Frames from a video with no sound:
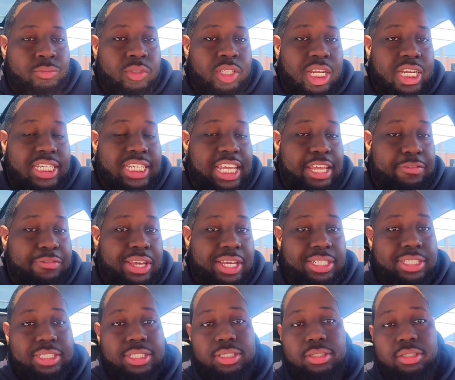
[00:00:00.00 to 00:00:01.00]

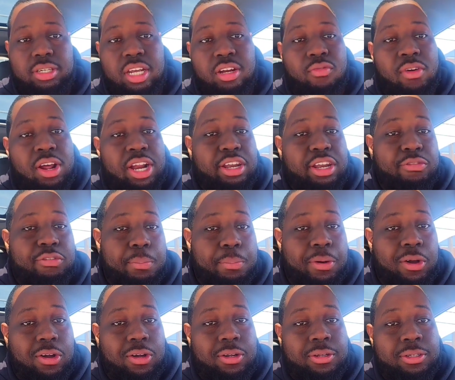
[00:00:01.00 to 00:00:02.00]
defense and running the
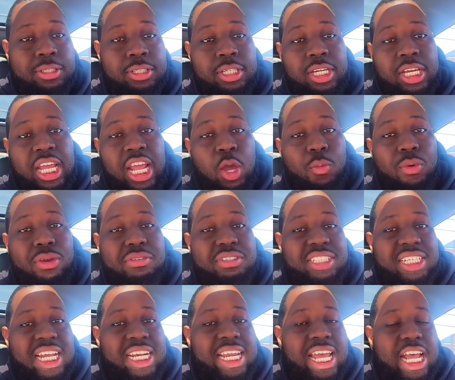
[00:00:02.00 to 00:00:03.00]
football. And we've
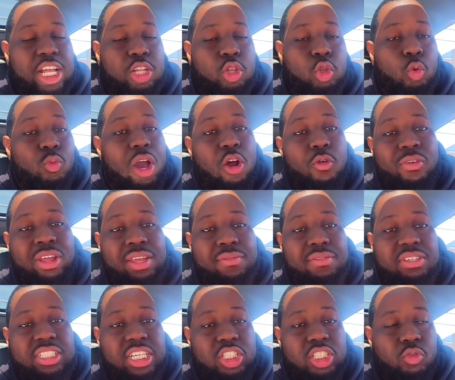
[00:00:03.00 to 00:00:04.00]
seen that throughout
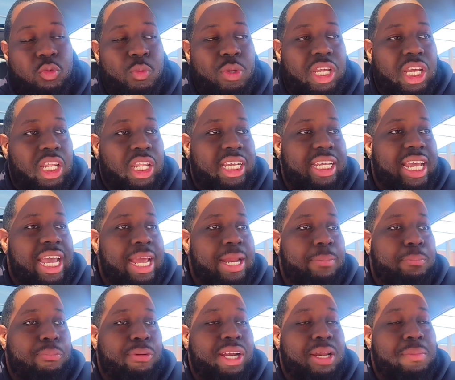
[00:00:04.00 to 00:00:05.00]
Ravens history. We can look
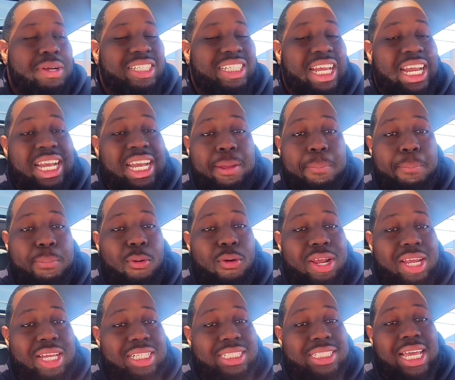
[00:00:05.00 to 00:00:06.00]
at pretty much any
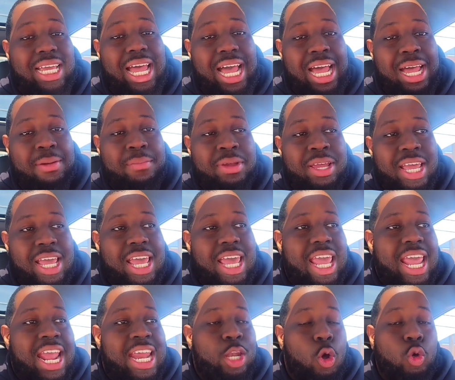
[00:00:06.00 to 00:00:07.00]
point in time,
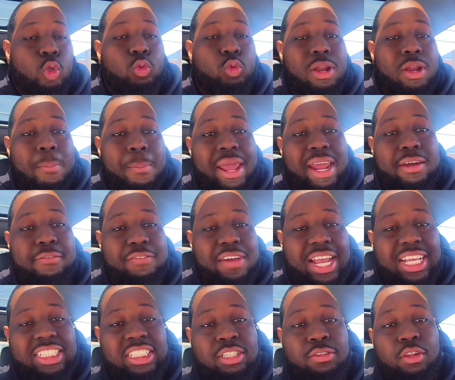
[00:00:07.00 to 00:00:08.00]
and those were the main
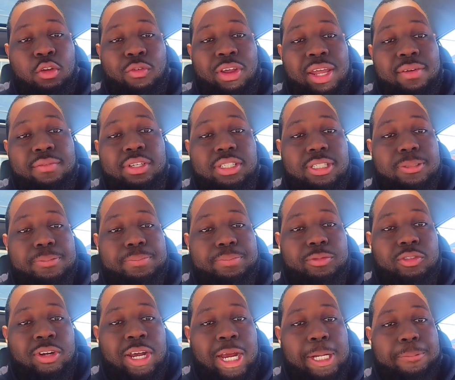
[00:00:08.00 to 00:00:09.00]
facets of the Ravens,
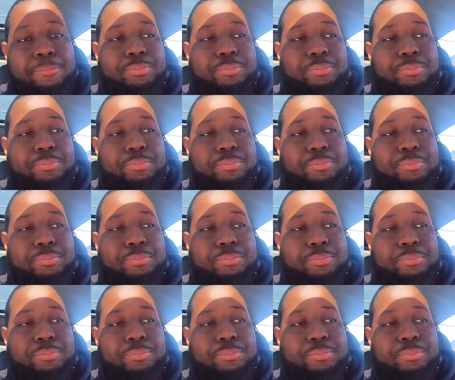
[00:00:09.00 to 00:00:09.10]
right?